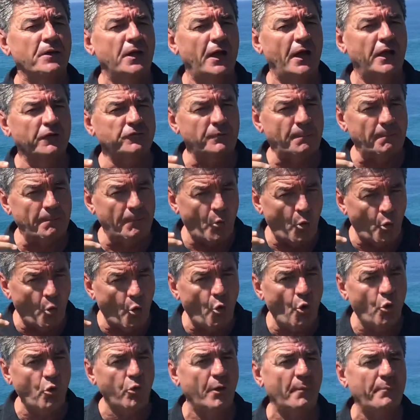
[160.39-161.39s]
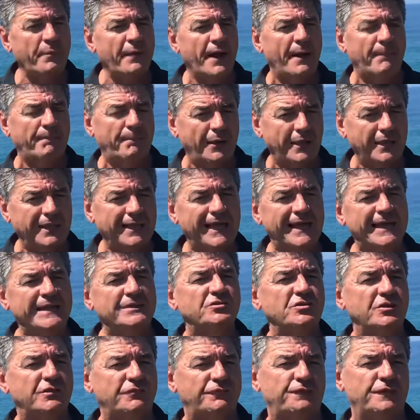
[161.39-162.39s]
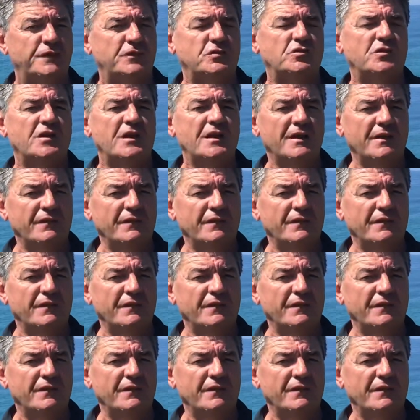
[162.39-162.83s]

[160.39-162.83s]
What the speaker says: It's all about pelagic fish.